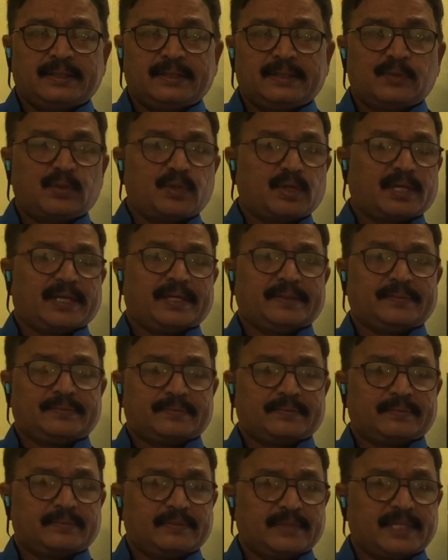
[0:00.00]
Okay,
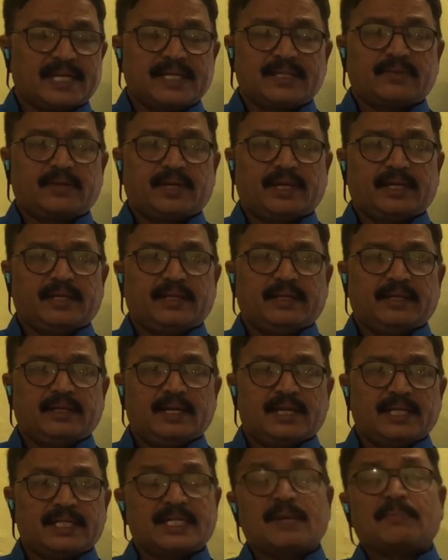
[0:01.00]
that's why
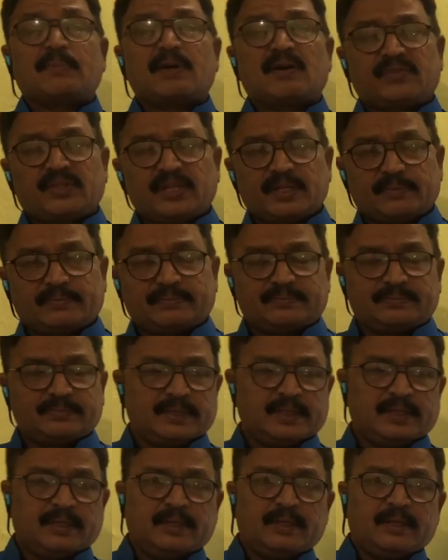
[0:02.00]
some of them
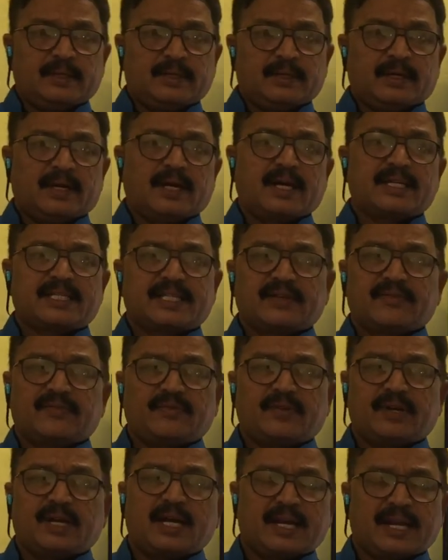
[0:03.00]

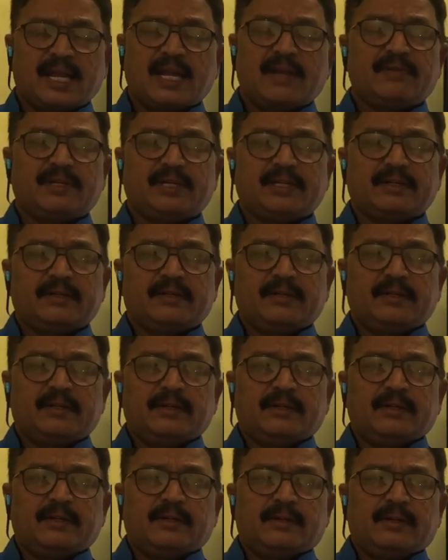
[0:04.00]
are having
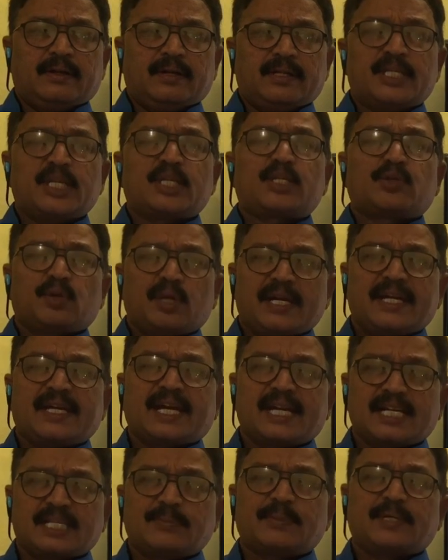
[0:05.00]
sexually
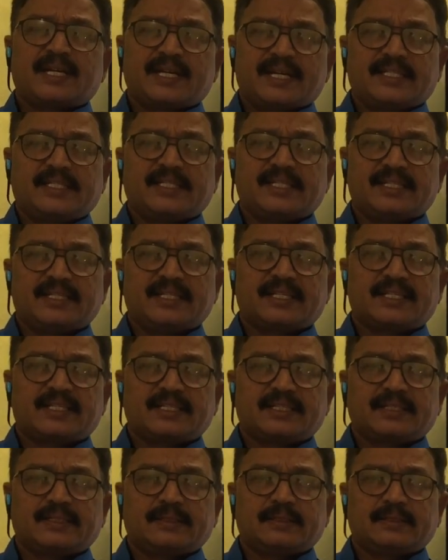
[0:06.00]
transmitted diseases.
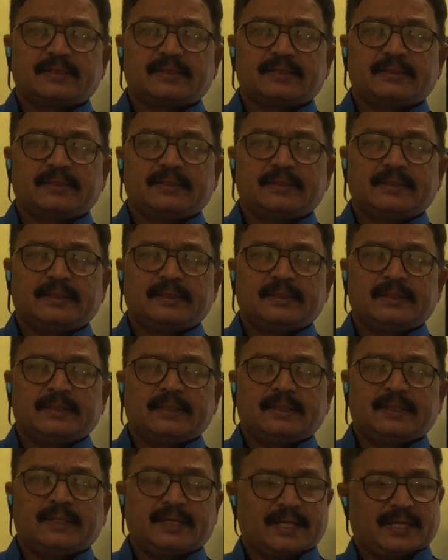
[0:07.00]

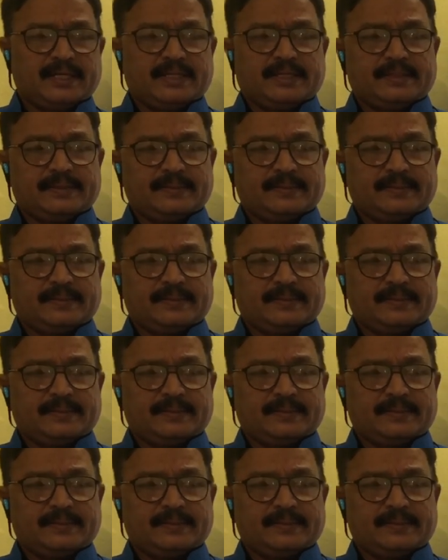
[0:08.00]
Right?